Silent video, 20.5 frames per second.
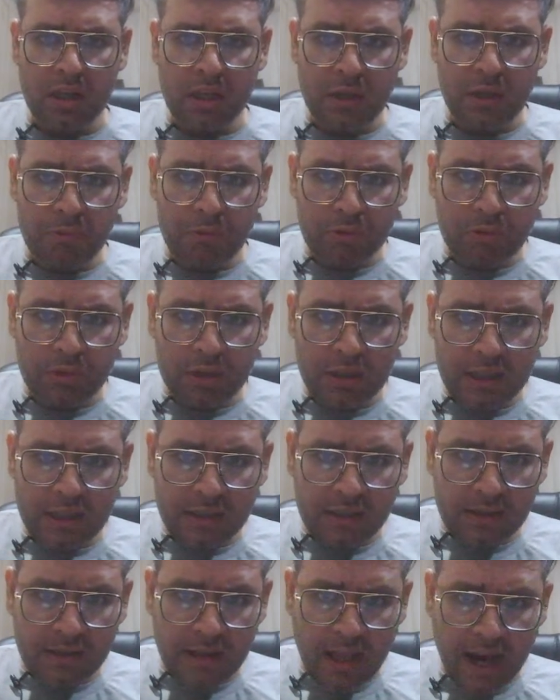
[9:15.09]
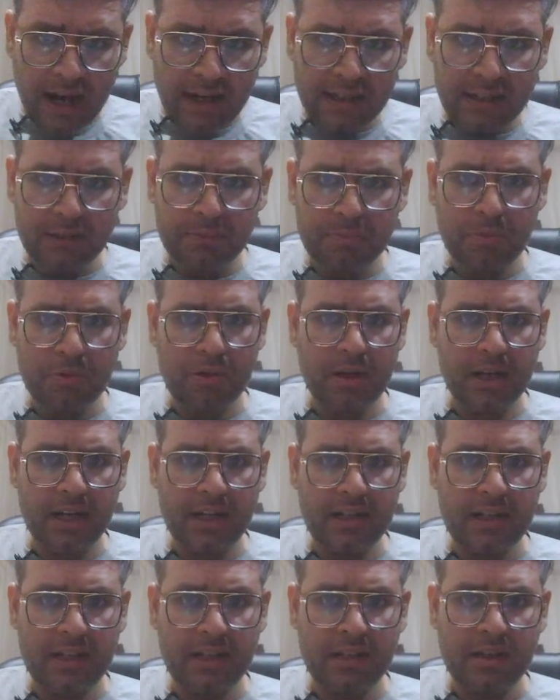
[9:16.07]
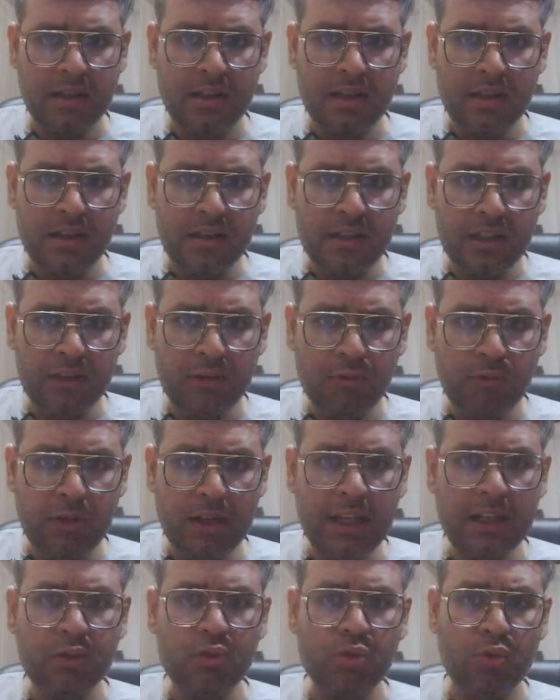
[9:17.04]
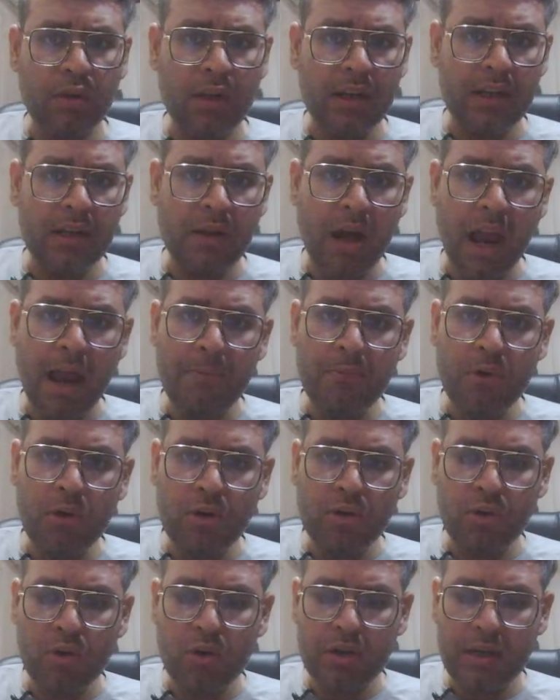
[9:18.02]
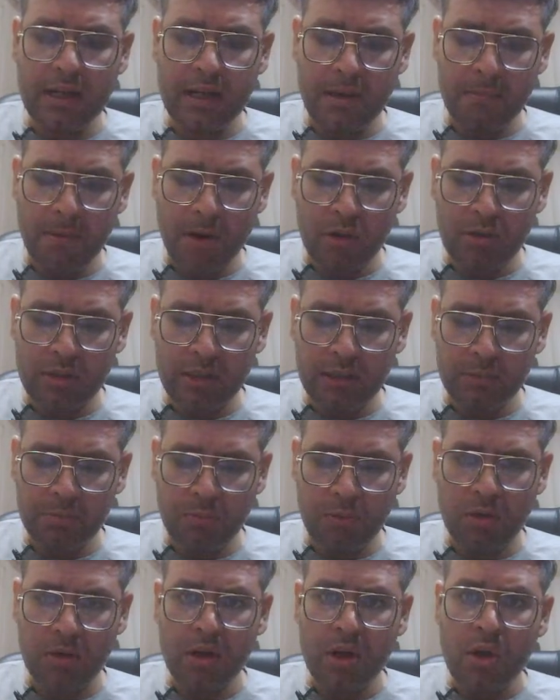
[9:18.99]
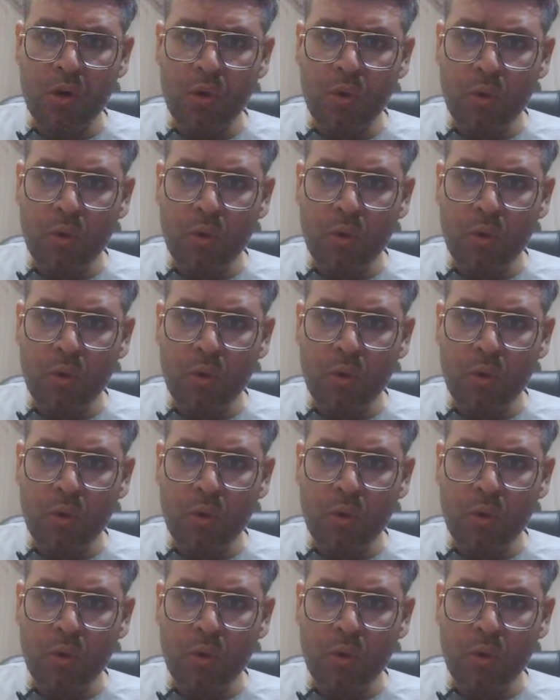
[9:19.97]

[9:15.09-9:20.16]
If you see this knight is protecting this weak square. I am not talking about this pawn.